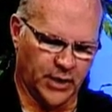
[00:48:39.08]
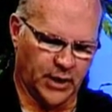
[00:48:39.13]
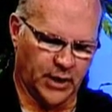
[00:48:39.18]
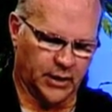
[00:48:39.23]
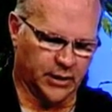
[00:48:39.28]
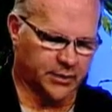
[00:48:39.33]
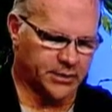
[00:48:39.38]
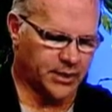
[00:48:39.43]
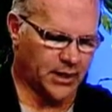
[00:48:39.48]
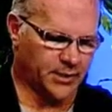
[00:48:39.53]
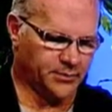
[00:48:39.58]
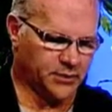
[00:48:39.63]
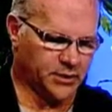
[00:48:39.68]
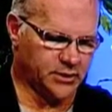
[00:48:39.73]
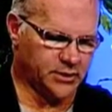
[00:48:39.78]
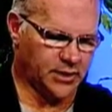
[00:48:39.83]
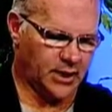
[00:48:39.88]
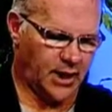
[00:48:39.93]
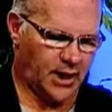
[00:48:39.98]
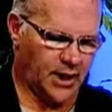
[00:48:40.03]
and
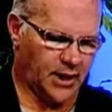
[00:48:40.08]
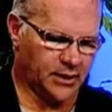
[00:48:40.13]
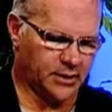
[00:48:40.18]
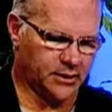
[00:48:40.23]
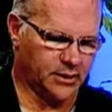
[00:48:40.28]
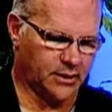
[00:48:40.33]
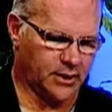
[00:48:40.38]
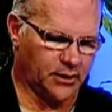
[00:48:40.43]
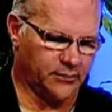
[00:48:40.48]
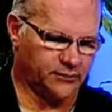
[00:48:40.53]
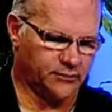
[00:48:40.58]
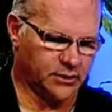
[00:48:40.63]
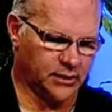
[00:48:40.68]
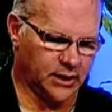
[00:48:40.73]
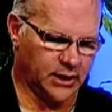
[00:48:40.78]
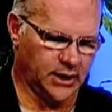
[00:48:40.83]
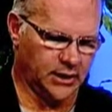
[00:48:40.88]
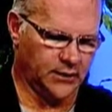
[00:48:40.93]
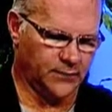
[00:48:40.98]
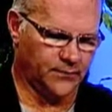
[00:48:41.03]
attempted to handcuff
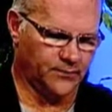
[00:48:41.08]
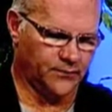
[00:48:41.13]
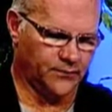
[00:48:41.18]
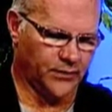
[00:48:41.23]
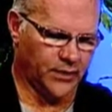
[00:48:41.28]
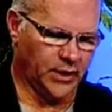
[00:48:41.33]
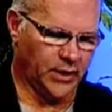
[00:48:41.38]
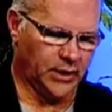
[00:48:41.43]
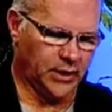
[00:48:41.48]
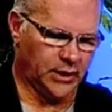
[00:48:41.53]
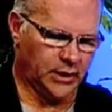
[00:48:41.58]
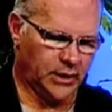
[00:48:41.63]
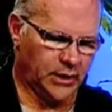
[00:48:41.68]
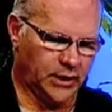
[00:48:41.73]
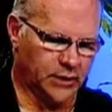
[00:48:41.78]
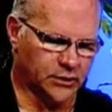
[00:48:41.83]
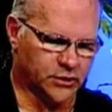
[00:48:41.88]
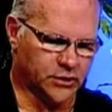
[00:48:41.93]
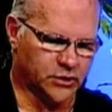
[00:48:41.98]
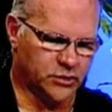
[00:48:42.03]
Lee.
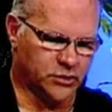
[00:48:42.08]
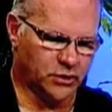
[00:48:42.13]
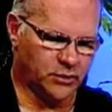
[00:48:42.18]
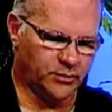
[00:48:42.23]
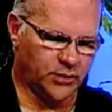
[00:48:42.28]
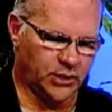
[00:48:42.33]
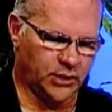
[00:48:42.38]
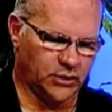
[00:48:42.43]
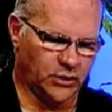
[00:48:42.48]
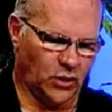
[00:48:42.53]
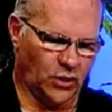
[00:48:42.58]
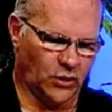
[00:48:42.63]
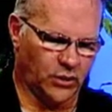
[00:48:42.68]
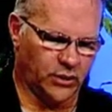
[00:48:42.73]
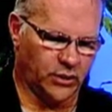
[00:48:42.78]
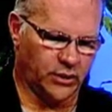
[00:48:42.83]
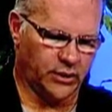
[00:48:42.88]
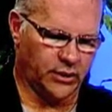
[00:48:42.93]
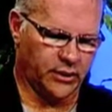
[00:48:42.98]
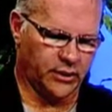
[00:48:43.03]
It should be
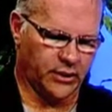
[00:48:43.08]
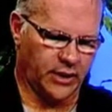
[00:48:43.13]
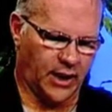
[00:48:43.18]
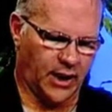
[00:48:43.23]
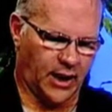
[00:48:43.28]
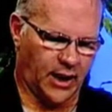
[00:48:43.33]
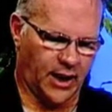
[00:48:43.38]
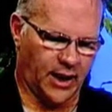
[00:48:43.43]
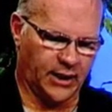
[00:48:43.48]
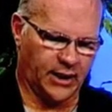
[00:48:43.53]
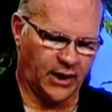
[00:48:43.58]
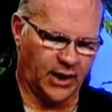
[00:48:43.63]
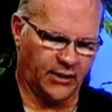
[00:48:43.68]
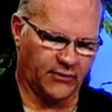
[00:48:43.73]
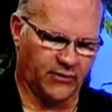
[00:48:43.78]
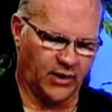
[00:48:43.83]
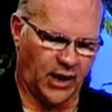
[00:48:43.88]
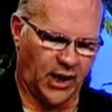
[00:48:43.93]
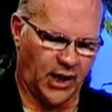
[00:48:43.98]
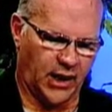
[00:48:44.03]
noted that I
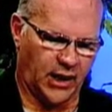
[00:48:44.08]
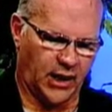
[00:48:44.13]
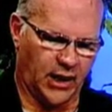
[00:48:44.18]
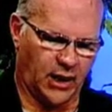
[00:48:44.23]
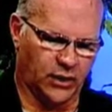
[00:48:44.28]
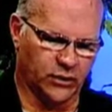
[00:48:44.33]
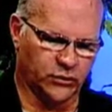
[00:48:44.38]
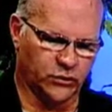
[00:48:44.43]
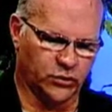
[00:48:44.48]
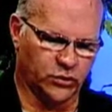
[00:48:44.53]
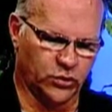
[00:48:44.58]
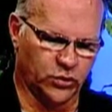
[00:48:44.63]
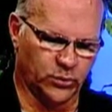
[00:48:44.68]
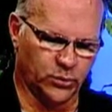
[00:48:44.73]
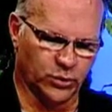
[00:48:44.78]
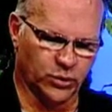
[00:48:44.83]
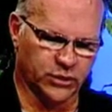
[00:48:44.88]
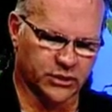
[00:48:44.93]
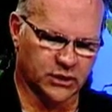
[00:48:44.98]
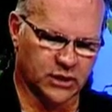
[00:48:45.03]
gave A L
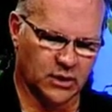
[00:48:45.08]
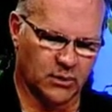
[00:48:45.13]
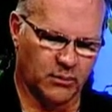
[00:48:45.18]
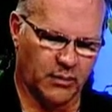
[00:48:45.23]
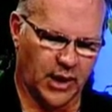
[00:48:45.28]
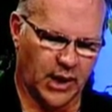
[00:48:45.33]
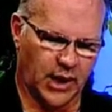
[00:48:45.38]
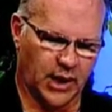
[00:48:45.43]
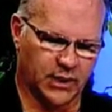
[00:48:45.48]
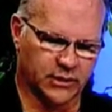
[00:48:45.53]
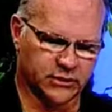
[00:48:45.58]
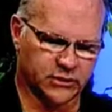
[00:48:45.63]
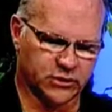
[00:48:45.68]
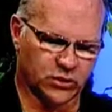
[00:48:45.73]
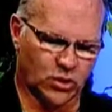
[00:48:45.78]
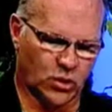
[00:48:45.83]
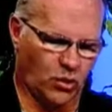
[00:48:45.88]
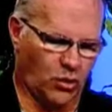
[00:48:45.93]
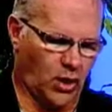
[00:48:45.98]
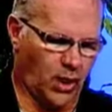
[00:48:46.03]
numerous commands
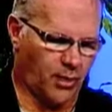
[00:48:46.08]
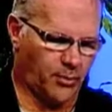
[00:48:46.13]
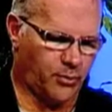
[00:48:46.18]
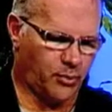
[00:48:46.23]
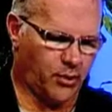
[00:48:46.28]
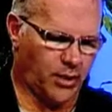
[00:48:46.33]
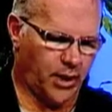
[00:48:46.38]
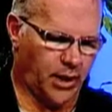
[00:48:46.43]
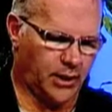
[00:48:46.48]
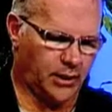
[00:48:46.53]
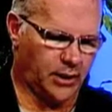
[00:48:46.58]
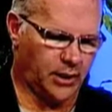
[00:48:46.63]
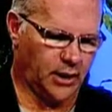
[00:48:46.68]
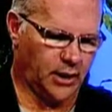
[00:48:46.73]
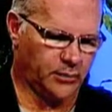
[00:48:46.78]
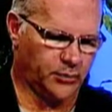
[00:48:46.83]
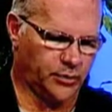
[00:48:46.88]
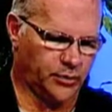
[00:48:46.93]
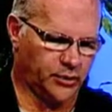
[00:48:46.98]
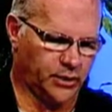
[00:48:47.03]
to cooperate
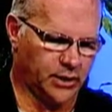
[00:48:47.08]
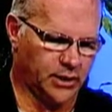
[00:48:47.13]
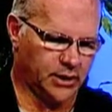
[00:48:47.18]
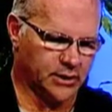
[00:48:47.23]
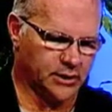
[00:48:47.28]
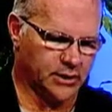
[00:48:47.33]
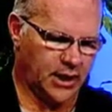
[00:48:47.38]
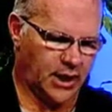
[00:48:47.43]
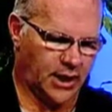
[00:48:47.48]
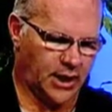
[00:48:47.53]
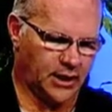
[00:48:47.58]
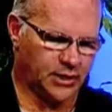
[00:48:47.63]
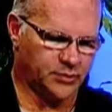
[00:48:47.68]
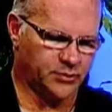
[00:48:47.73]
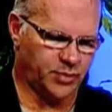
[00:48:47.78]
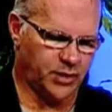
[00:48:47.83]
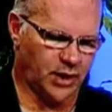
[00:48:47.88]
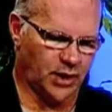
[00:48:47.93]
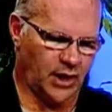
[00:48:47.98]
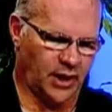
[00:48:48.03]
and put his hands
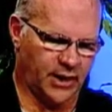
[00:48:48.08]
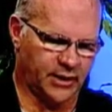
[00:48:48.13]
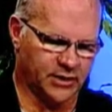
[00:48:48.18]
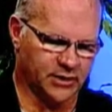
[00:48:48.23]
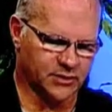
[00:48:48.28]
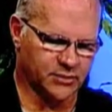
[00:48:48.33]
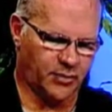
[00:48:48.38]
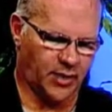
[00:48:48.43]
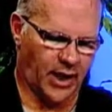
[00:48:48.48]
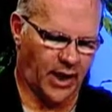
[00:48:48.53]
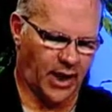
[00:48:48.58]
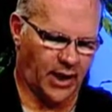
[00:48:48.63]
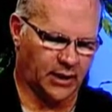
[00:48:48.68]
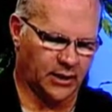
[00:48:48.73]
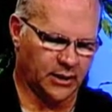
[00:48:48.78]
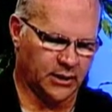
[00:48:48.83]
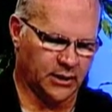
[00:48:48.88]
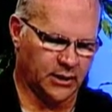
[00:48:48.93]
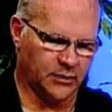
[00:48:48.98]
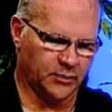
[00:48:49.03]
behind his
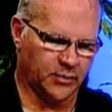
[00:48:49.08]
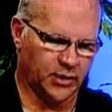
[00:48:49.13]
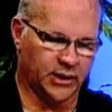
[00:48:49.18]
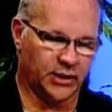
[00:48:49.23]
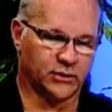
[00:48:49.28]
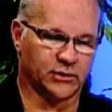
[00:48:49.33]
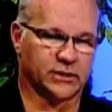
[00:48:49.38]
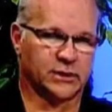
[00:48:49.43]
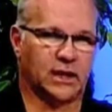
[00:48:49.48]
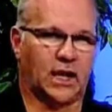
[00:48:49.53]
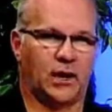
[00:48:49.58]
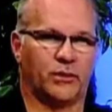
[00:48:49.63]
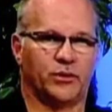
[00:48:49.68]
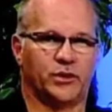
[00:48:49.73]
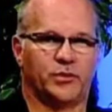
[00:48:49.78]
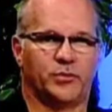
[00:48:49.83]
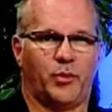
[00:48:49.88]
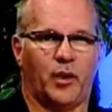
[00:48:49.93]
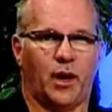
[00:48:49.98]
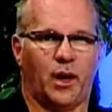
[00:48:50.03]
back, but he was not
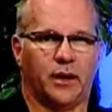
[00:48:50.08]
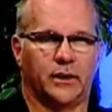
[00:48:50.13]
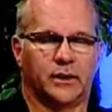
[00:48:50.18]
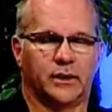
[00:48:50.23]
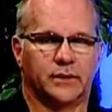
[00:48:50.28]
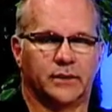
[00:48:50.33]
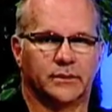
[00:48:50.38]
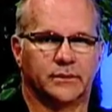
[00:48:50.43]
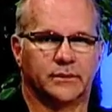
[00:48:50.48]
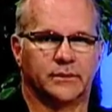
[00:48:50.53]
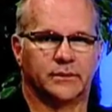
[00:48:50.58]
responding.